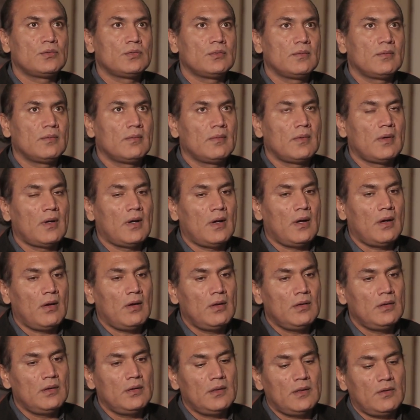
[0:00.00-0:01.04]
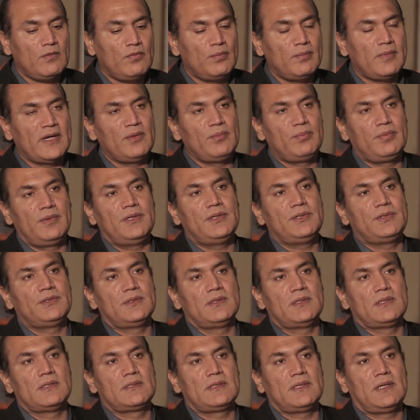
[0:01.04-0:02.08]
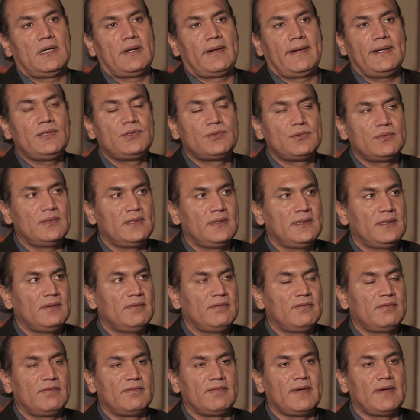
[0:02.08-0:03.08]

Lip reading: To all of my patients are actually